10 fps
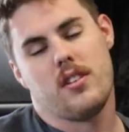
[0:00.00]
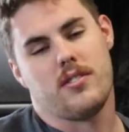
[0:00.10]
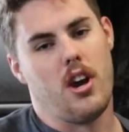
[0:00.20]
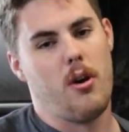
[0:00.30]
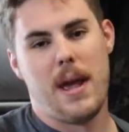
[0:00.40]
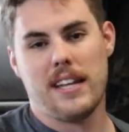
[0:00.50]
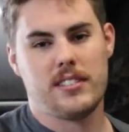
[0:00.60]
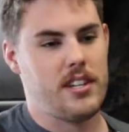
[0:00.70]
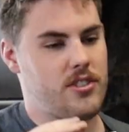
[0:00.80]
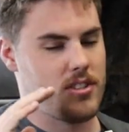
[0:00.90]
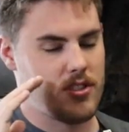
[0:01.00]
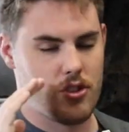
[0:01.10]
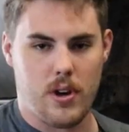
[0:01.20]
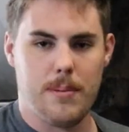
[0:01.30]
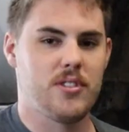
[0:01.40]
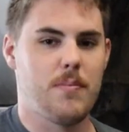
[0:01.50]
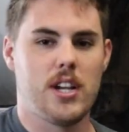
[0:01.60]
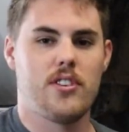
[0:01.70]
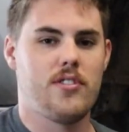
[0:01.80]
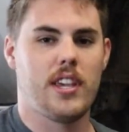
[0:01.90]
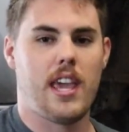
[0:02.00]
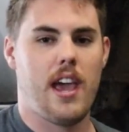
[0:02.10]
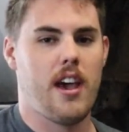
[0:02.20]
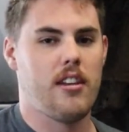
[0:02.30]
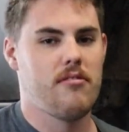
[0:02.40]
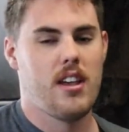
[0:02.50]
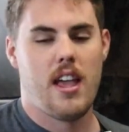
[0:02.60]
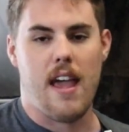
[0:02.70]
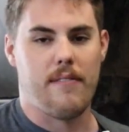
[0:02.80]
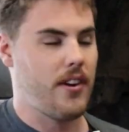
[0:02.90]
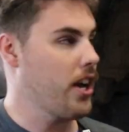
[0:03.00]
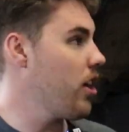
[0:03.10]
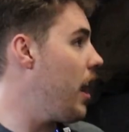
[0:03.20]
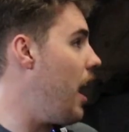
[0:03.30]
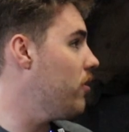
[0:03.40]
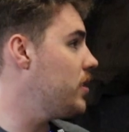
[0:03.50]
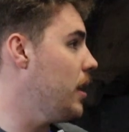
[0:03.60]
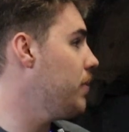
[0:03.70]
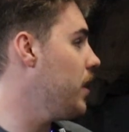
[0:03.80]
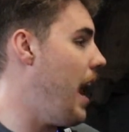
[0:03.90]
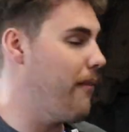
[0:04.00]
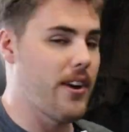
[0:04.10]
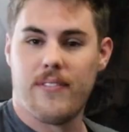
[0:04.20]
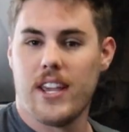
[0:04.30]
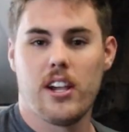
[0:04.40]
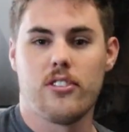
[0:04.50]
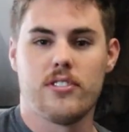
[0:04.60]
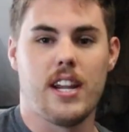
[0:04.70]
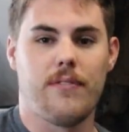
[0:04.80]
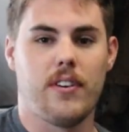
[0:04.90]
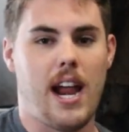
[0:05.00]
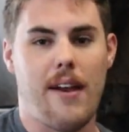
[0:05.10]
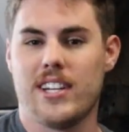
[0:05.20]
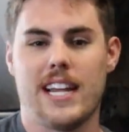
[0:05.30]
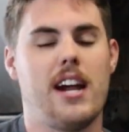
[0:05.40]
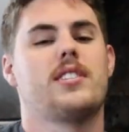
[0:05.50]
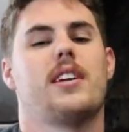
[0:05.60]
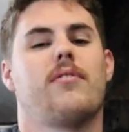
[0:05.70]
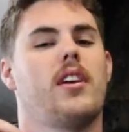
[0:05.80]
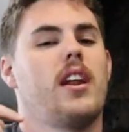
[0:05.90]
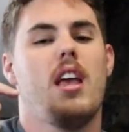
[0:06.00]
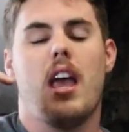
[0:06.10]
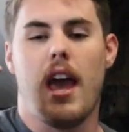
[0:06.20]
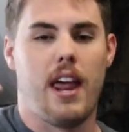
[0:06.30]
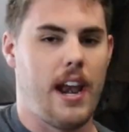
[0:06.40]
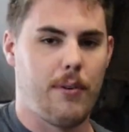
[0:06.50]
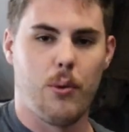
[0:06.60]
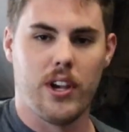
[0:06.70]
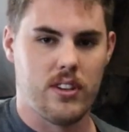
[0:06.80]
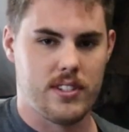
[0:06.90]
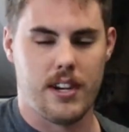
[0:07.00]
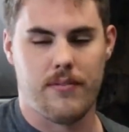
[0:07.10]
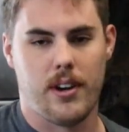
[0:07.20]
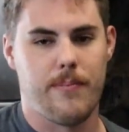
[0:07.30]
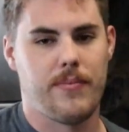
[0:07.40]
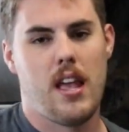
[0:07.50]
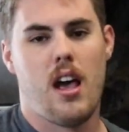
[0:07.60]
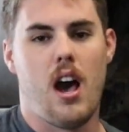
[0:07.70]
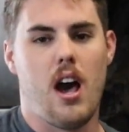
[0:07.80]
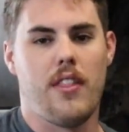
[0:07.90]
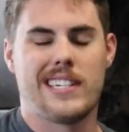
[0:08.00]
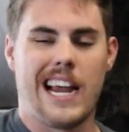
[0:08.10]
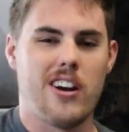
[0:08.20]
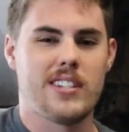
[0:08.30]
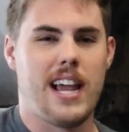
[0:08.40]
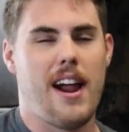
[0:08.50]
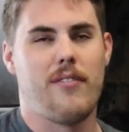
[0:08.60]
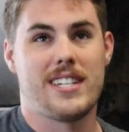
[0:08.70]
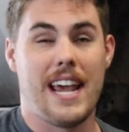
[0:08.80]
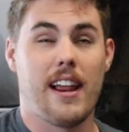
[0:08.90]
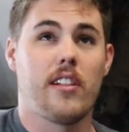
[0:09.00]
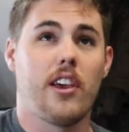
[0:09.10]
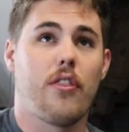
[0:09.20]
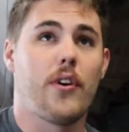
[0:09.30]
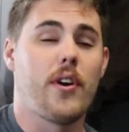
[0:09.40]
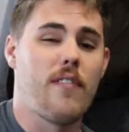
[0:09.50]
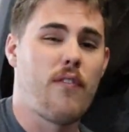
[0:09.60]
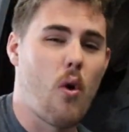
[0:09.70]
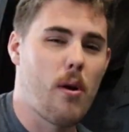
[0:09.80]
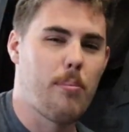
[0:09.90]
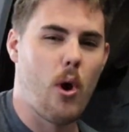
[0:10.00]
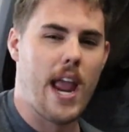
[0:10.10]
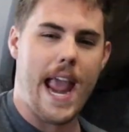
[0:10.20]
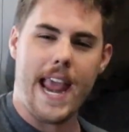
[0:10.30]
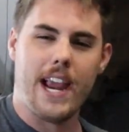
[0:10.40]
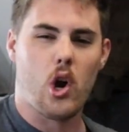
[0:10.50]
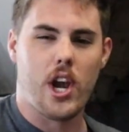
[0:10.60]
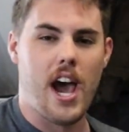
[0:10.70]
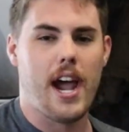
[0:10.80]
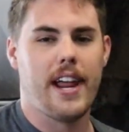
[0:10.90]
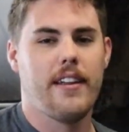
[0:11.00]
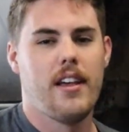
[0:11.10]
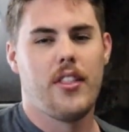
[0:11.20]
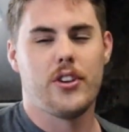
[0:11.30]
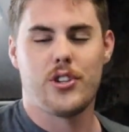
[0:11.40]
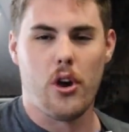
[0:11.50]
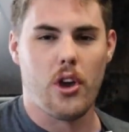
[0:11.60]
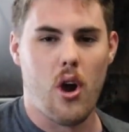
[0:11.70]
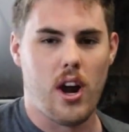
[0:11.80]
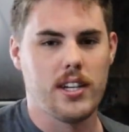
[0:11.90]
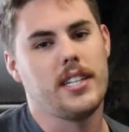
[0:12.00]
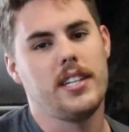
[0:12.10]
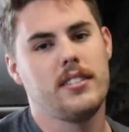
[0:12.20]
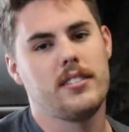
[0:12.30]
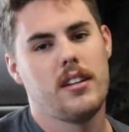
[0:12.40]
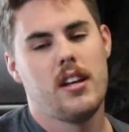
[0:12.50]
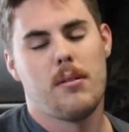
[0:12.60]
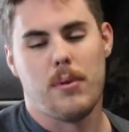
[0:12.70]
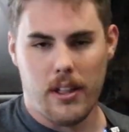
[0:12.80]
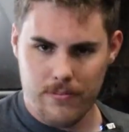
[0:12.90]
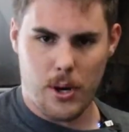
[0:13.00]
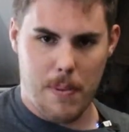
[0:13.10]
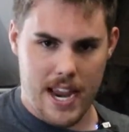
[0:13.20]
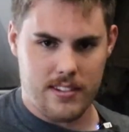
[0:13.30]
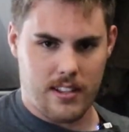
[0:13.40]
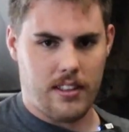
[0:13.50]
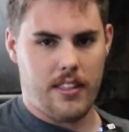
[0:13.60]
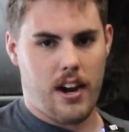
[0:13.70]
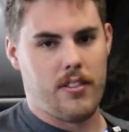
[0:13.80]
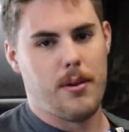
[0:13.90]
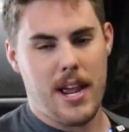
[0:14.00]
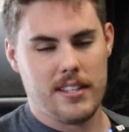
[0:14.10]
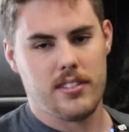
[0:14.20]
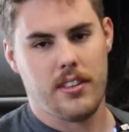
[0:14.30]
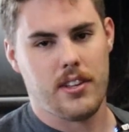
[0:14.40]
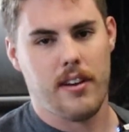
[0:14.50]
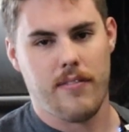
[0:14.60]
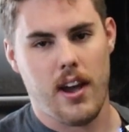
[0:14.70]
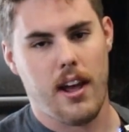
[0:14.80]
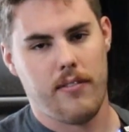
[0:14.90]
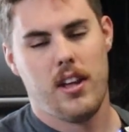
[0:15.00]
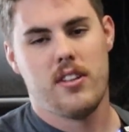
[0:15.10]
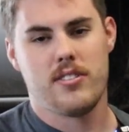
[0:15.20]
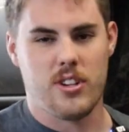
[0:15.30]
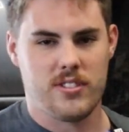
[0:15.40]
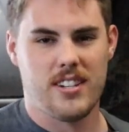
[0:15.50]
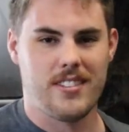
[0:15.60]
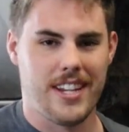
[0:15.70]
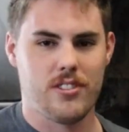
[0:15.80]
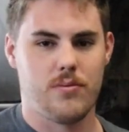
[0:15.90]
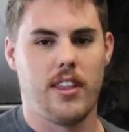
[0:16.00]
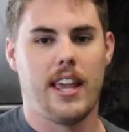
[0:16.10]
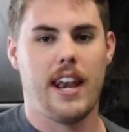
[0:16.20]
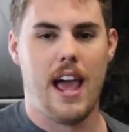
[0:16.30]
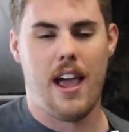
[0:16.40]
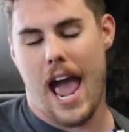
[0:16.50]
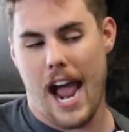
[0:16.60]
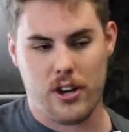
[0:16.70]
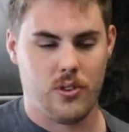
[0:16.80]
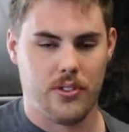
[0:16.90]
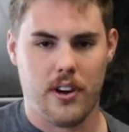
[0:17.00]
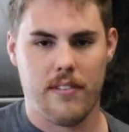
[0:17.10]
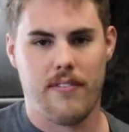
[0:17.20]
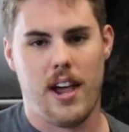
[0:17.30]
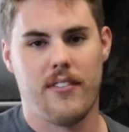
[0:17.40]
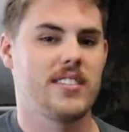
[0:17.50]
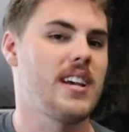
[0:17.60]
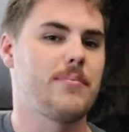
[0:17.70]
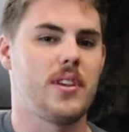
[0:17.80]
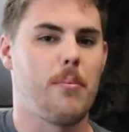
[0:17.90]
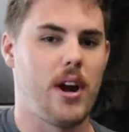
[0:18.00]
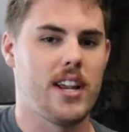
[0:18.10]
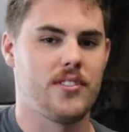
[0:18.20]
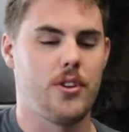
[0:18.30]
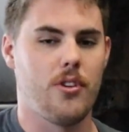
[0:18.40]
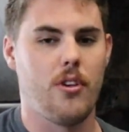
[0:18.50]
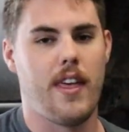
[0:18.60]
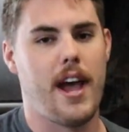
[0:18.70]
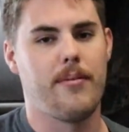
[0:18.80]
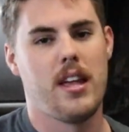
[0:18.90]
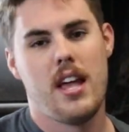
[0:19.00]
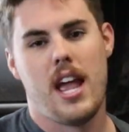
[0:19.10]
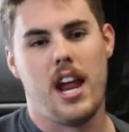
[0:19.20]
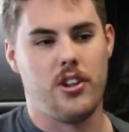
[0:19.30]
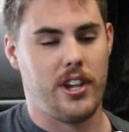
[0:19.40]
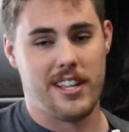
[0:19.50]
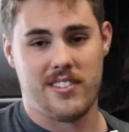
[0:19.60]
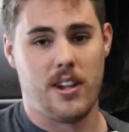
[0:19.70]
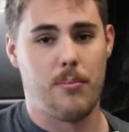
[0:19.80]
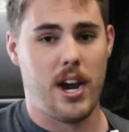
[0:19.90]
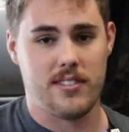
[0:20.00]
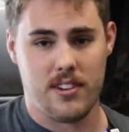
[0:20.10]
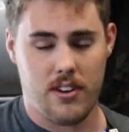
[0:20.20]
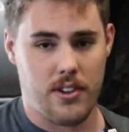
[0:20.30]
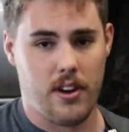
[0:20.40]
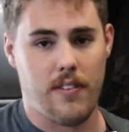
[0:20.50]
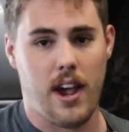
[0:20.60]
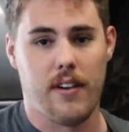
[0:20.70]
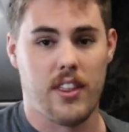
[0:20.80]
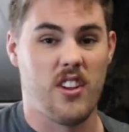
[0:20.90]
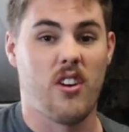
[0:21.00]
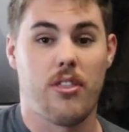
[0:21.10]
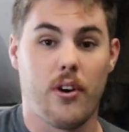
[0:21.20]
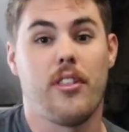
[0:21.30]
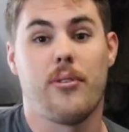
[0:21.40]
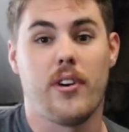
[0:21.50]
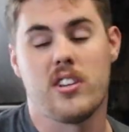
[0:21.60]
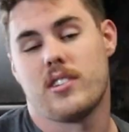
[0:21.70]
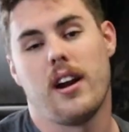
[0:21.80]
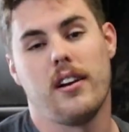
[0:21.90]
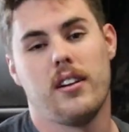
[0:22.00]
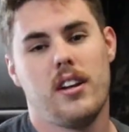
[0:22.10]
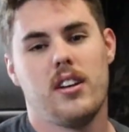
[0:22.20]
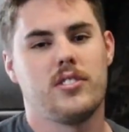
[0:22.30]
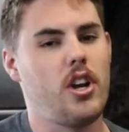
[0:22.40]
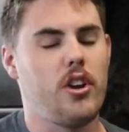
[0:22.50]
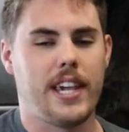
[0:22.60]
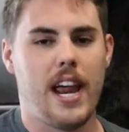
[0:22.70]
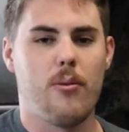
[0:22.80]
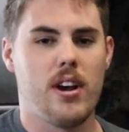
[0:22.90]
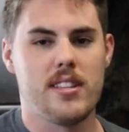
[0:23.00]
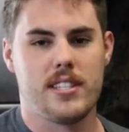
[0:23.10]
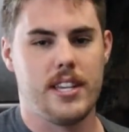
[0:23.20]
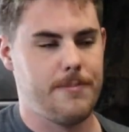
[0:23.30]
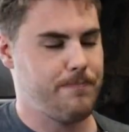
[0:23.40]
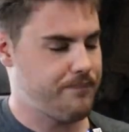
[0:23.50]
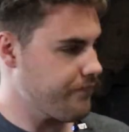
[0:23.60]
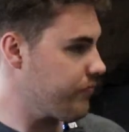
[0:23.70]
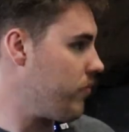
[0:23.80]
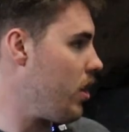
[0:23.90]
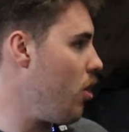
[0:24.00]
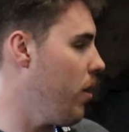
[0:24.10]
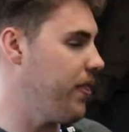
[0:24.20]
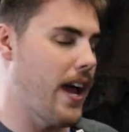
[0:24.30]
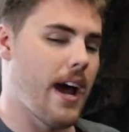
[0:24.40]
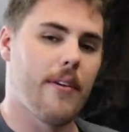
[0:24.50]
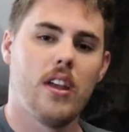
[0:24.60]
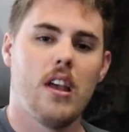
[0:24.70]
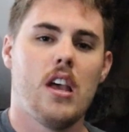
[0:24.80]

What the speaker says: So basically just trim as much as you can and figure it out. Every vehicle is different, every tire is different, and every wheel is different. The tires I have are technically a 34.8 or 9, the Toyo RTs, but they're basically a 35. There's no such thing as really an actual 35, except some brands do that. And you get some brands that are 35 and they're a 33-inch tire. So you kind of want to see with that.